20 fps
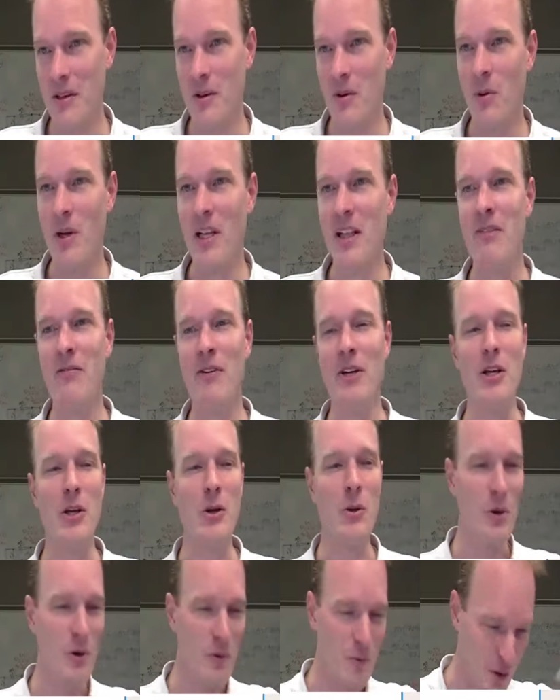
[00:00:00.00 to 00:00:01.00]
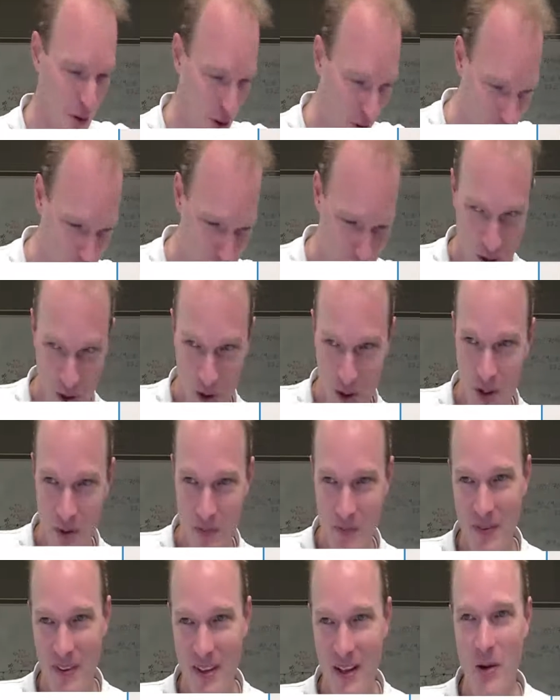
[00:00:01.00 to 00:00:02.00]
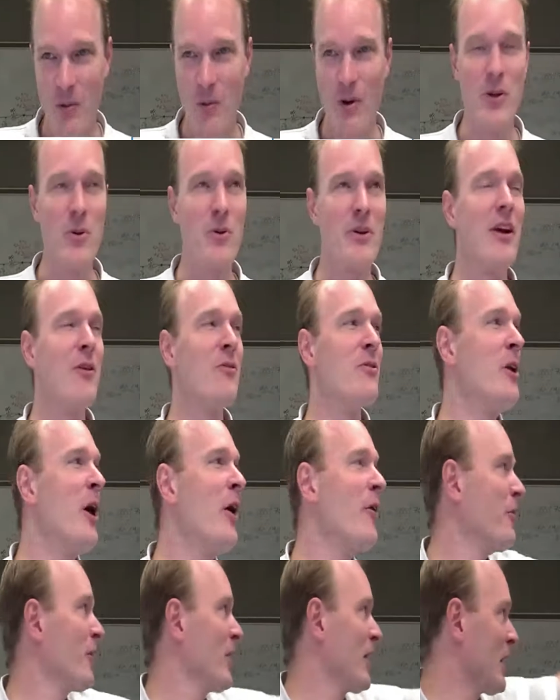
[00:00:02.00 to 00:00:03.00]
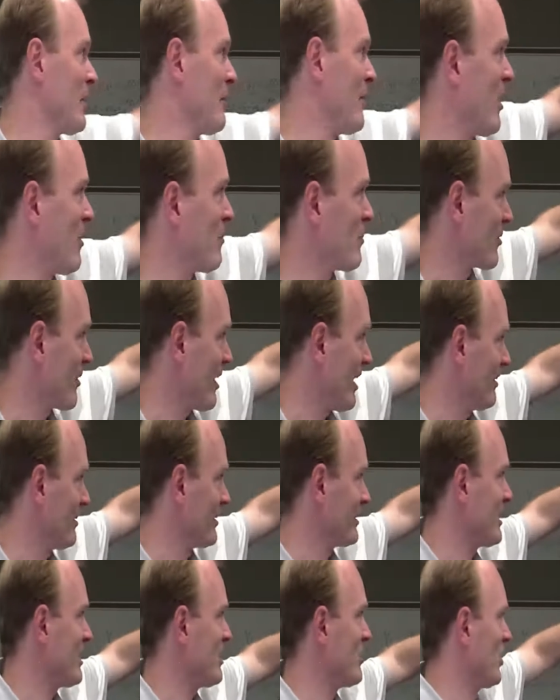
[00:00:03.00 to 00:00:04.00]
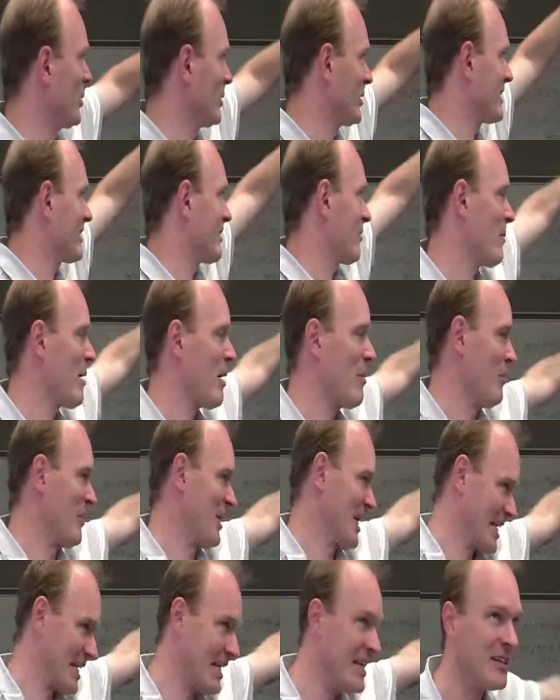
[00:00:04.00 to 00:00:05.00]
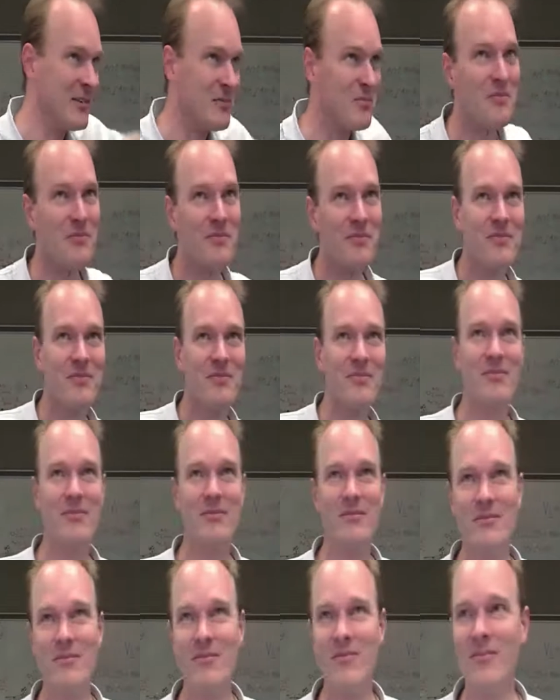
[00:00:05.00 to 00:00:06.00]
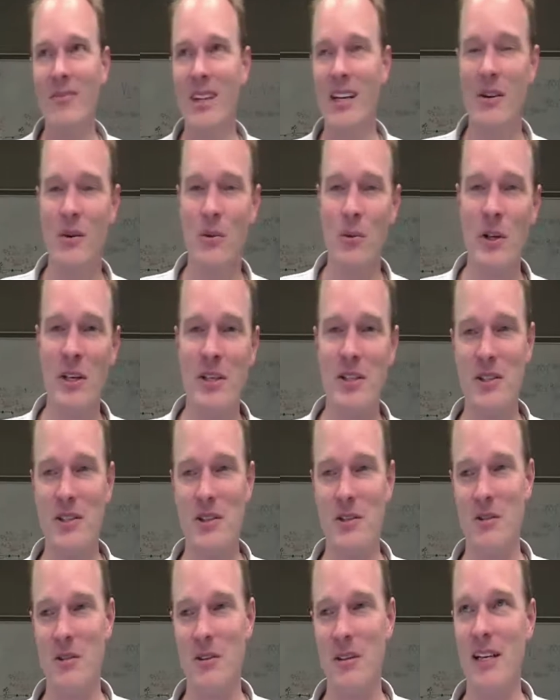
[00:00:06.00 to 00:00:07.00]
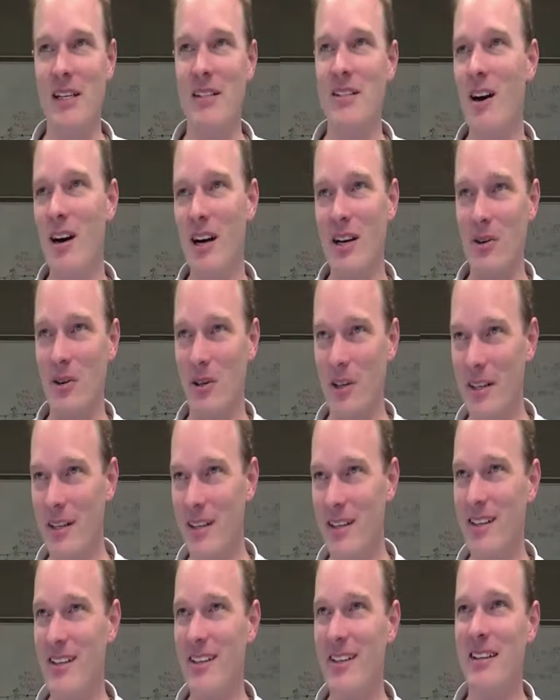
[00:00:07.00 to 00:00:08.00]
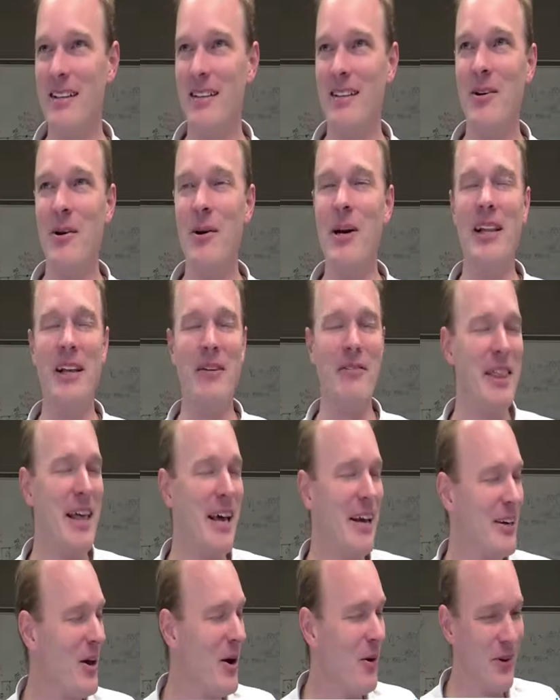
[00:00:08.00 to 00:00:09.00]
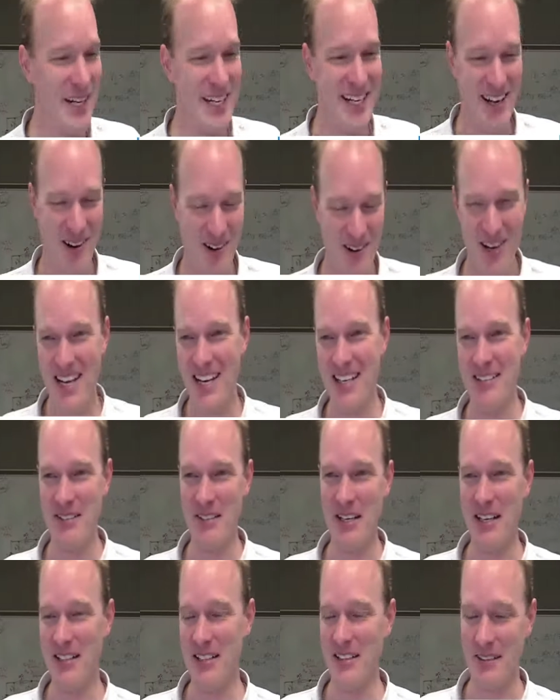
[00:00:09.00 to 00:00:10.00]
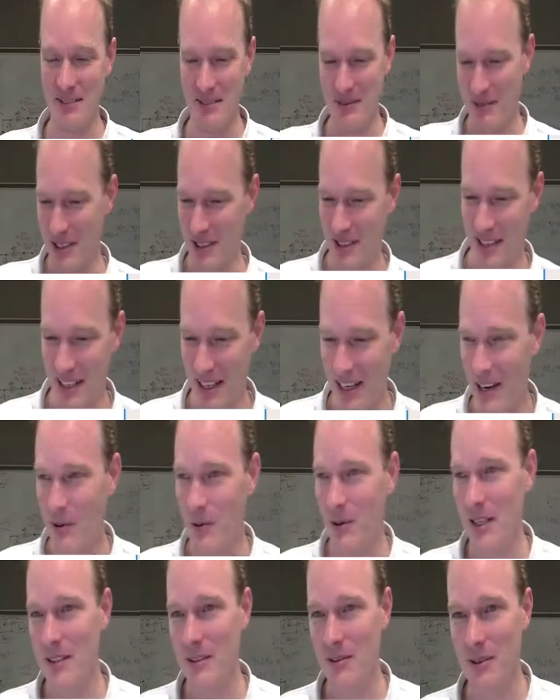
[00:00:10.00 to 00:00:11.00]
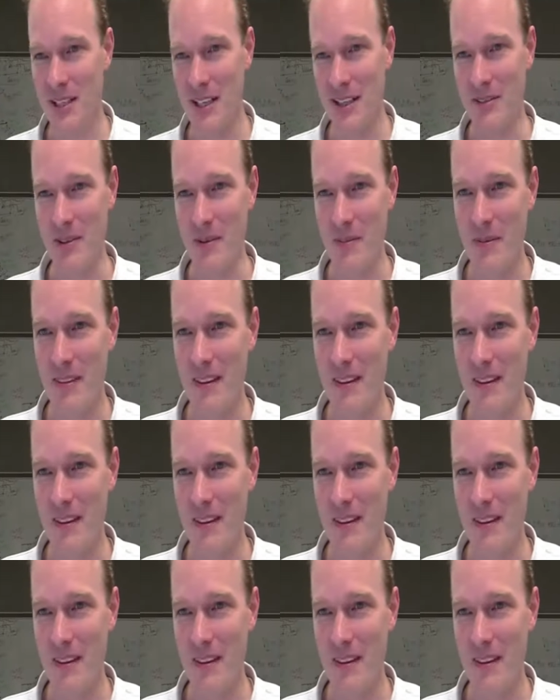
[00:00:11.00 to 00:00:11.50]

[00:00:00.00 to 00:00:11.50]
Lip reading: we live in a universe where you care nothing about morality, you only care about money, which is not good. We live in that? No, we don't. Okay, well, whatever.